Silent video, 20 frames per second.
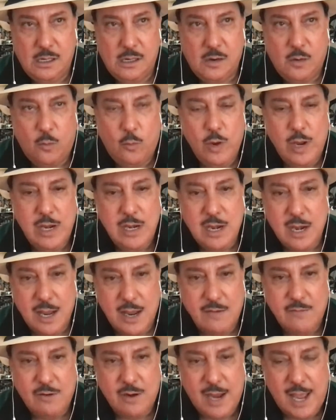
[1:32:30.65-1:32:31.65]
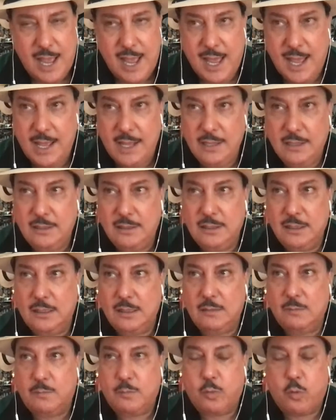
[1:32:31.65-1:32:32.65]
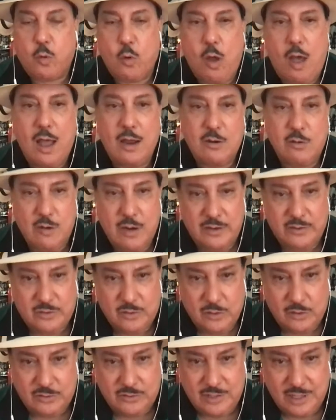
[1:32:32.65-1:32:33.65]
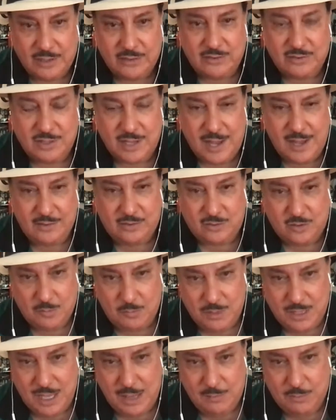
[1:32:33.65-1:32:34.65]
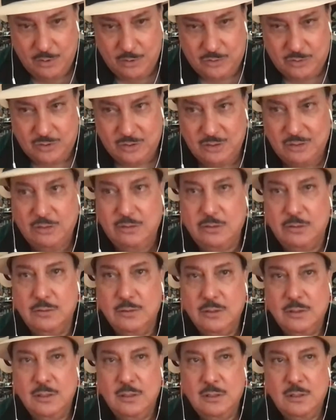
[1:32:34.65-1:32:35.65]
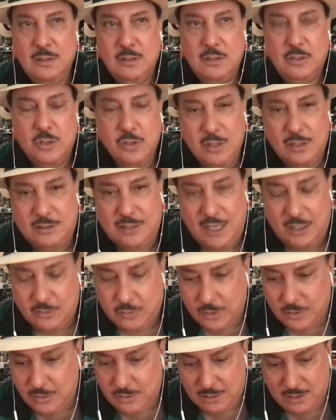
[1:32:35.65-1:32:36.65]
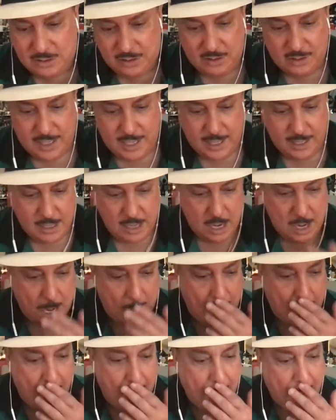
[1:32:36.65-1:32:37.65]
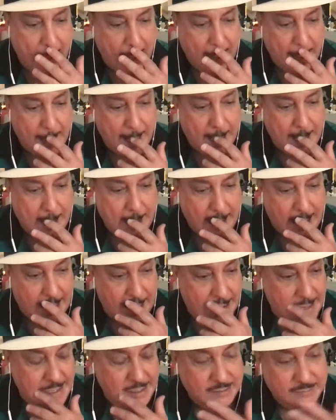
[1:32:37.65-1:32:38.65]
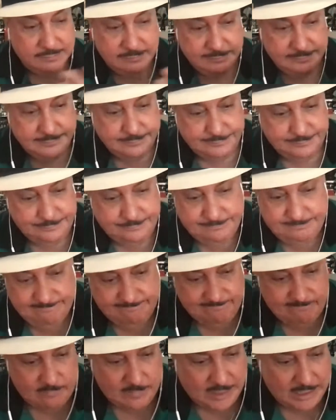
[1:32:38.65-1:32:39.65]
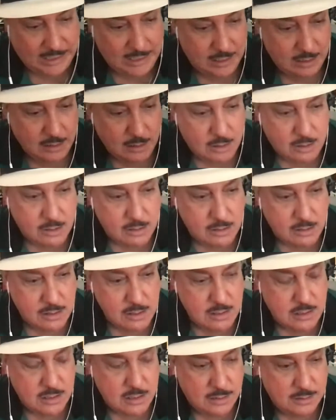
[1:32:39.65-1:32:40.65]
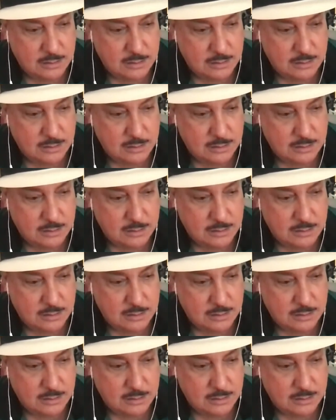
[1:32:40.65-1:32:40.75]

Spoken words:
we never had the progress or success to be able to do the things we're doing today. I learned